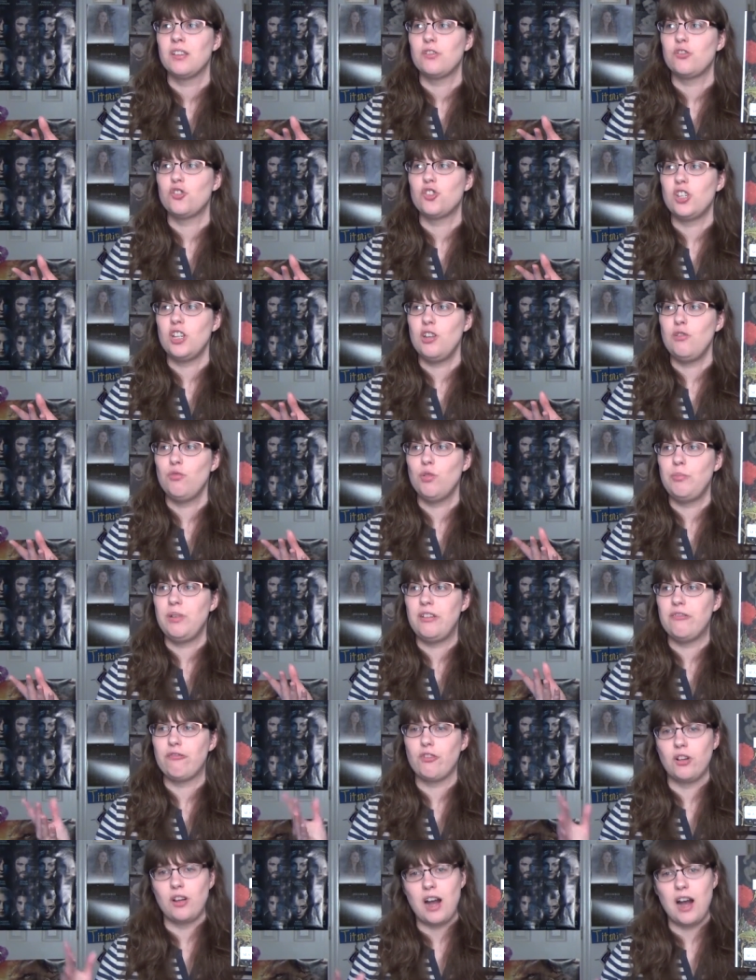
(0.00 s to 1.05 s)
she will be
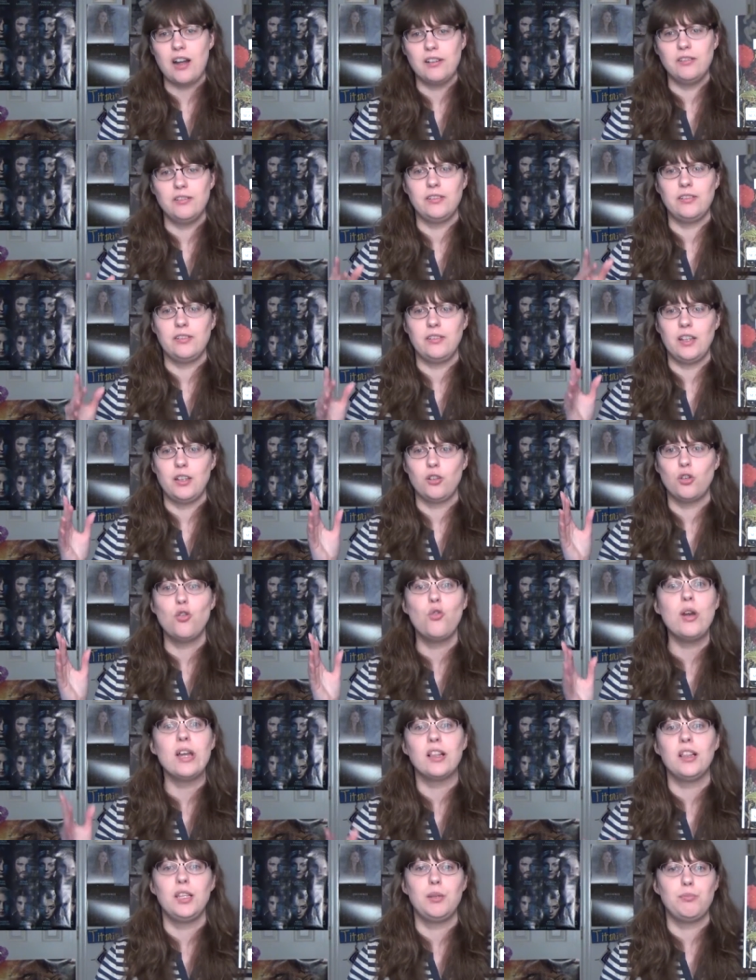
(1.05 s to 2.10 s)
forgotten and
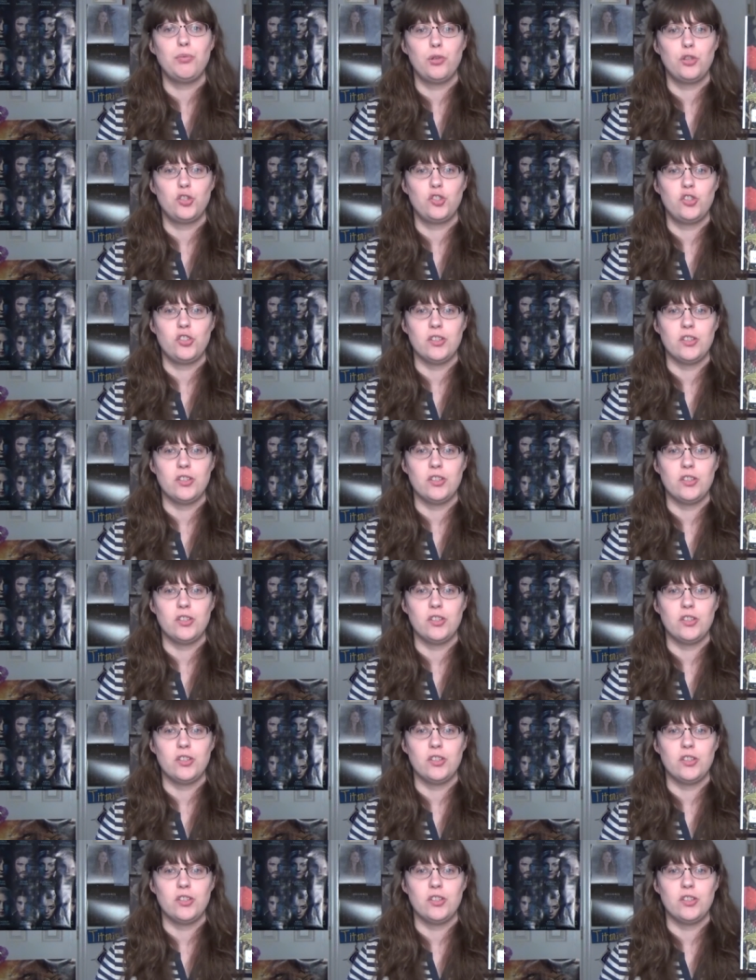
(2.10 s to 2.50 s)
quickly pushed